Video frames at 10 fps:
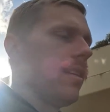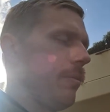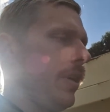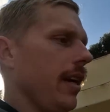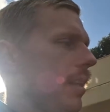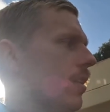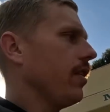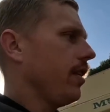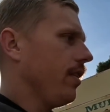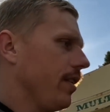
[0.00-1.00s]
But yeah, the
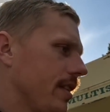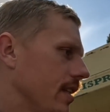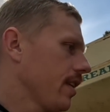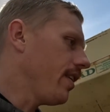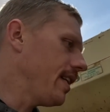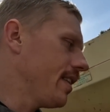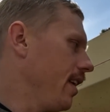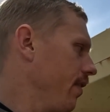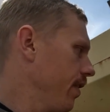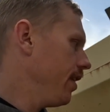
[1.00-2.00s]
good news is, guys, that
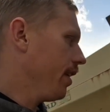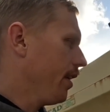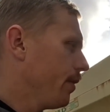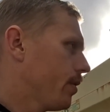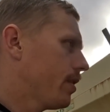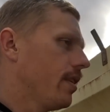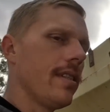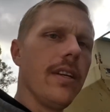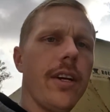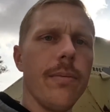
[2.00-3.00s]
everything else is
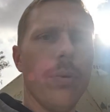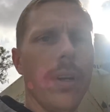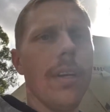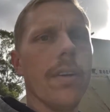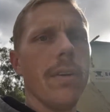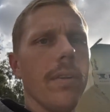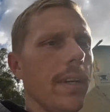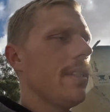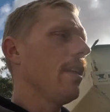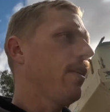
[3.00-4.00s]
looking pretty good. All the
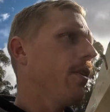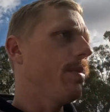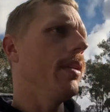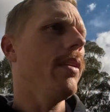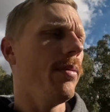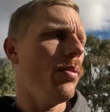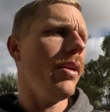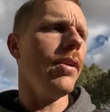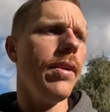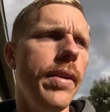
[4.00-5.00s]
rest of the crops are looking
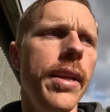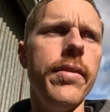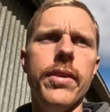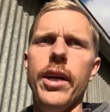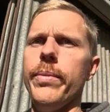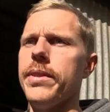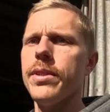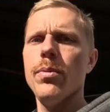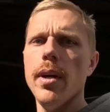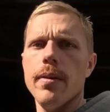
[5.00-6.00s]
pretty good around the farm. It's
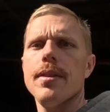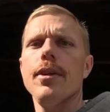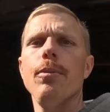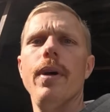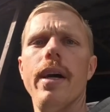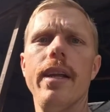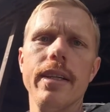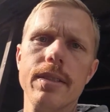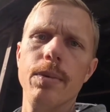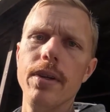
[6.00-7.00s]
just 1 or 2
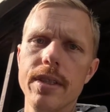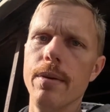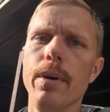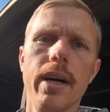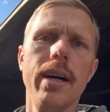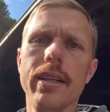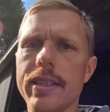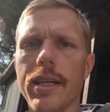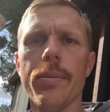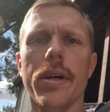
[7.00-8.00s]
paddocks. Most of the
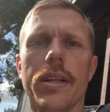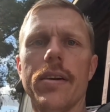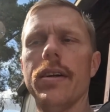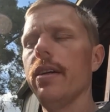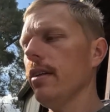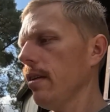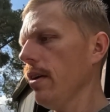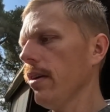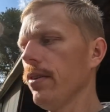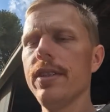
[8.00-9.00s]
barley's up out the ground.
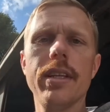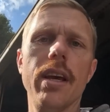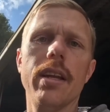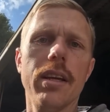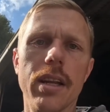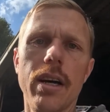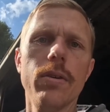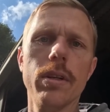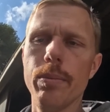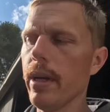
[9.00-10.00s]
Got a good stand of
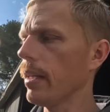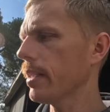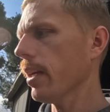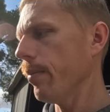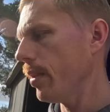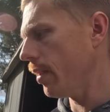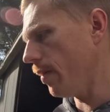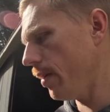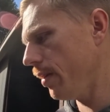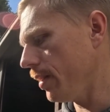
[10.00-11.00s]
canola. Beans are coming through.